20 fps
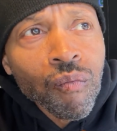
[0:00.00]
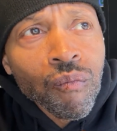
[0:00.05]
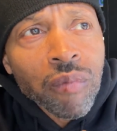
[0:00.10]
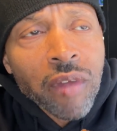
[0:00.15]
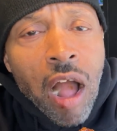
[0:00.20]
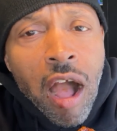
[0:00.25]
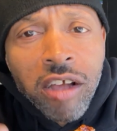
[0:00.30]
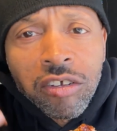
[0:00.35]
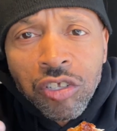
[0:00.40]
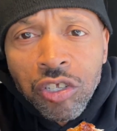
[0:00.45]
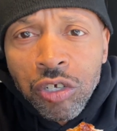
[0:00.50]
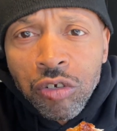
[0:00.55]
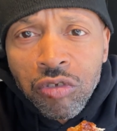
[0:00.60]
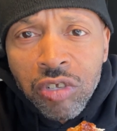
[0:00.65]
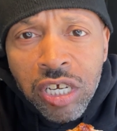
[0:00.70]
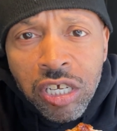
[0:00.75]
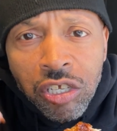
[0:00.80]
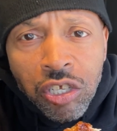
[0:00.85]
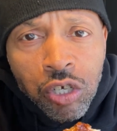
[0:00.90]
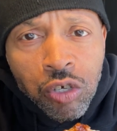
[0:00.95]
I still
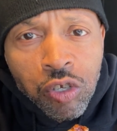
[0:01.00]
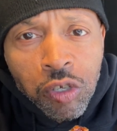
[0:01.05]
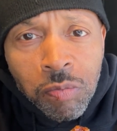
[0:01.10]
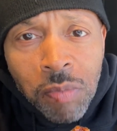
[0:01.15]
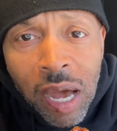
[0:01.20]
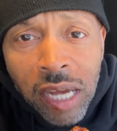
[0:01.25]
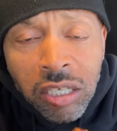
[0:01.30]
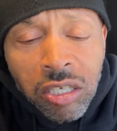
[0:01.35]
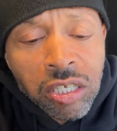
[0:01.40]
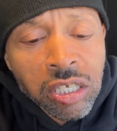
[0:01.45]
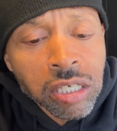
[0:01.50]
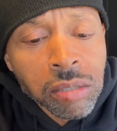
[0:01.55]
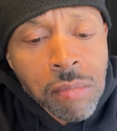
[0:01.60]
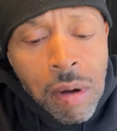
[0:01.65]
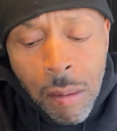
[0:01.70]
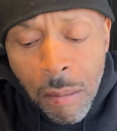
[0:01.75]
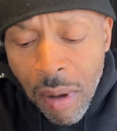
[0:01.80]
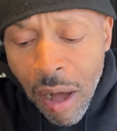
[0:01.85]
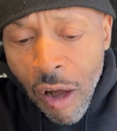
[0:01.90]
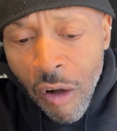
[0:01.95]
taste those spices in my
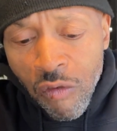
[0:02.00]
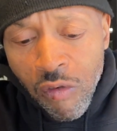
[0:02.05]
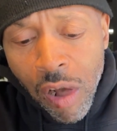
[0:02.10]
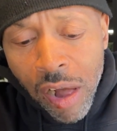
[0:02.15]
mouth.